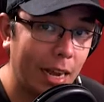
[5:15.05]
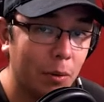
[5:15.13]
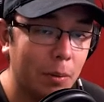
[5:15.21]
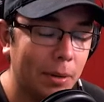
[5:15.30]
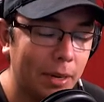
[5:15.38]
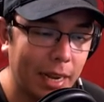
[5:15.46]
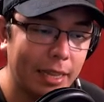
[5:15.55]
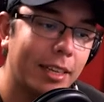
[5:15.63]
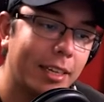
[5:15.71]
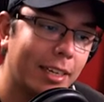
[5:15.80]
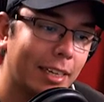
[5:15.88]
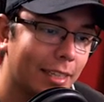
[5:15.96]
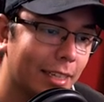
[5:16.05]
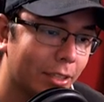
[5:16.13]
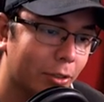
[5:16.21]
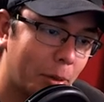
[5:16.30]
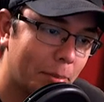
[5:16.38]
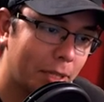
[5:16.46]
I will put a link in the
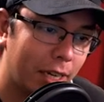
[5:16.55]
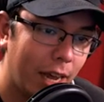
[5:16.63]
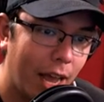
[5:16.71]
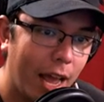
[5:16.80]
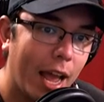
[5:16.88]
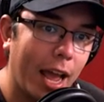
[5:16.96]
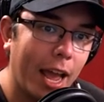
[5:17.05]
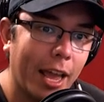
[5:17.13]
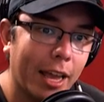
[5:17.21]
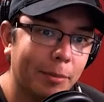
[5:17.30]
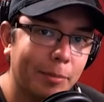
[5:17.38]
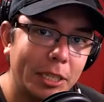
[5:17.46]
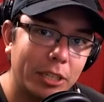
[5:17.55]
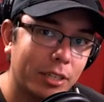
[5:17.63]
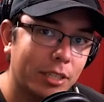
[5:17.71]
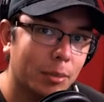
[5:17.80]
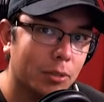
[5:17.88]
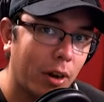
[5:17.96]
description. And be sure
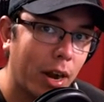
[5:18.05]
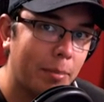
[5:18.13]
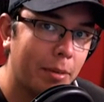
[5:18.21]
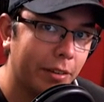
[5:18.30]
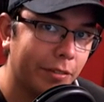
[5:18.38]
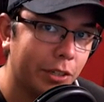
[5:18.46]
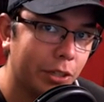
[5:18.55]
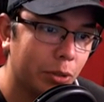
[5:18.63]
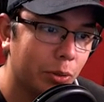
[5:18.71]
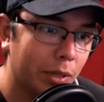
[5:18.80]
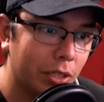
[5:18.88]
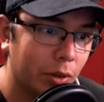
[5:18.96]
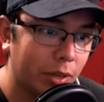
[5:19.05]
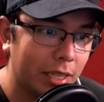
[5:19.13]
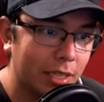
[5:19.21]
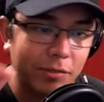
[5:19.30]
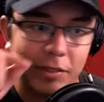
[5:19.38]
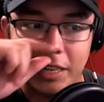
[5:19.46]
to subscribe if you enjoyed
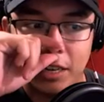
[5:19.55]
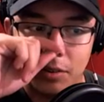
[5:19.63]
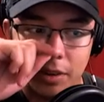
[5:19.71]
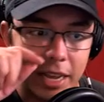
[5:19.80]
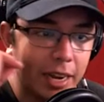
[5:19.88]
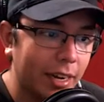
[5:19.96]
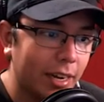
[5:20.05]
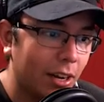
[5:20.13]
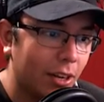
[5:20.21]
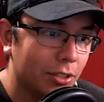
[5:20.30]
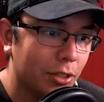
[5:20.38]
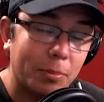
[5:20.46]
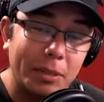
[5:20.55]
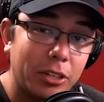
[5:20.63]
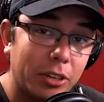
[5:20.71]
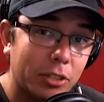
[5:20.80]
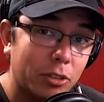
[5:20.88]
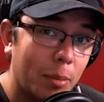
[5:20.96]
this video. And also be
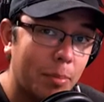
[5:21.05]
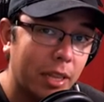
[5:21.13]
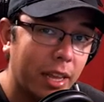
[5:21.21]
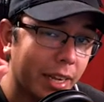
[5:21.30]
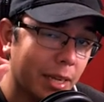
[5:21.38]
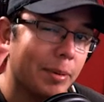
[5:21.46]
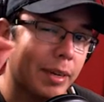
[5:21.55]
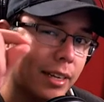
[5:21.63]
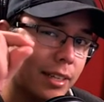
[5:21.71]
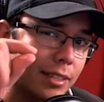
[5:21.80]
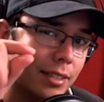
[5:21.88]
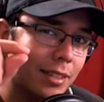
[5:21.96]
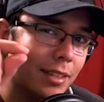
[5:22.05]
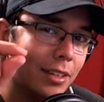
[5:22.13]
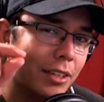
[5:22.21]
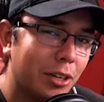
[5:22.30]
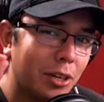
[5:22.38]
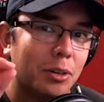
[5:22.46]
sure to drop a like because
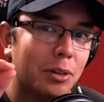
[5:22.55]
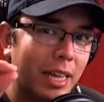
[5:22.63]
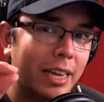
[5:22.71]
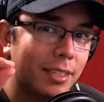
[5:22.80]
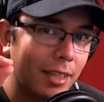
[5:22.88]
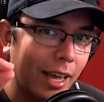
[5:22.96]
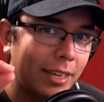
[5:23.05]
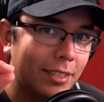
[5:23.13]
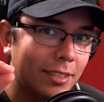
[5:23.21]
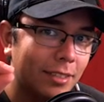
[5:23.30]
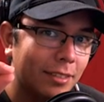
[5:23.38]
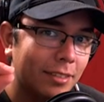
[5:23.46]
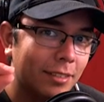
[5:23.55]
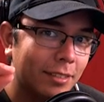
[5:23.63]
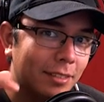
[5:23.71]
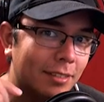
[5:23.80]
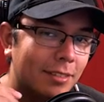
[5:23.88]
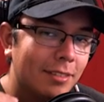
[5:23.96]
you know who likes likes?
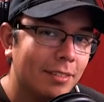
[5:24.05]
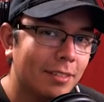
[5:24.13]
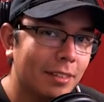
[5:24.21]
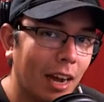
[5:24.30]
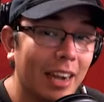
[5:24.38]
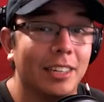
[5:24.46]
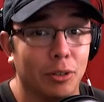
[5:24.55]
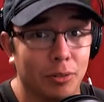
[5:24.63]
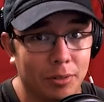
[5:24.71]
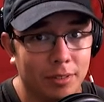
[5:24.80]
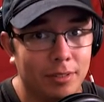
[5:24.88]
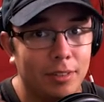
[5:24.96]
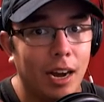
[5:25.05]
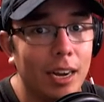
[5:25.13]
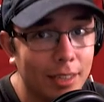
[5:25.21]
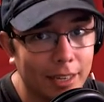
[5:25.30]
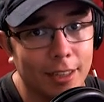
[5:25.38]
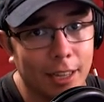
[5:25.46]
I do. I
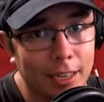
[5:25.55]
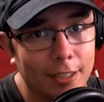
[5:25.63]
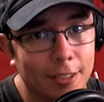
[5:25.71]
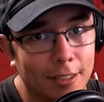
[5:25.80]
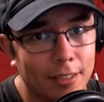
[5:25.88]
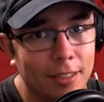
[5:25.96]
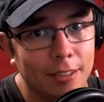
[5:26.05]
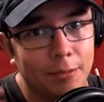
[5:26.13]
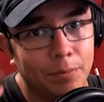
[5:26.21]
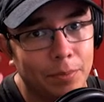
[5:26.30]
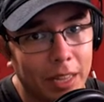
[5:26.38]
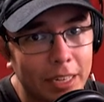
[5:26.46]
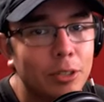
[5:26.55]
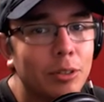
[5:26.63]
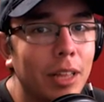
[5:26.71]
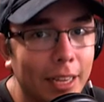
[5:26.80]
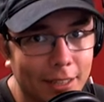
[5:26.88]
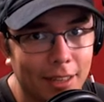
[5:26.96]
like likes. And you
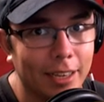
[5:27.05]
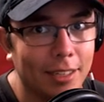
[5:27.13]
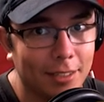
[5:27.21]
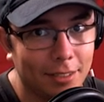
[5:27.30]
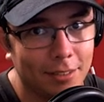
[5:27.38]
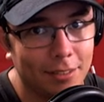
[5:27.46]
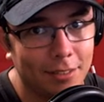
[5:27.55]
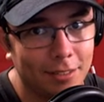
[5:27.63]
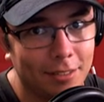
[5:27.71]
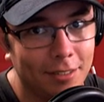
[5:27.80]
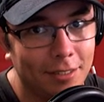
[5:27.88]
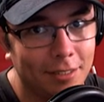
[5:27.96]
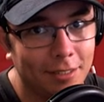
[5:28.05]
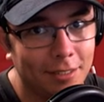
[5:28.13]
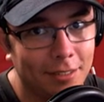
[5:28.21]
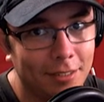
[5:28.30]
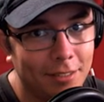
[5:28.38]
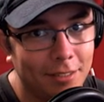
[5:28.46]
like likes.
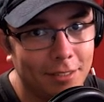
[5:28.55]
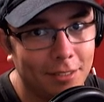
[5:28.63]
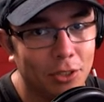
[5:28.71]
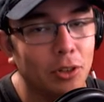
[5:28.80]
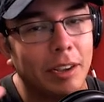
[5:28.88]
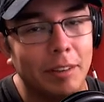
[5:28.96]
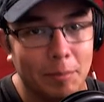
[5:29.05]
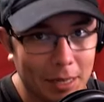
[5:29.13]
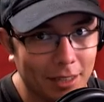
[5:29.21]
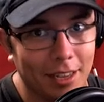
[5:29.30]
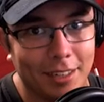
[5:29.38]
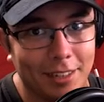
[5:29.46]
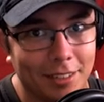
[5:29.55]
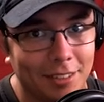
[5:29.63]
So give me a like.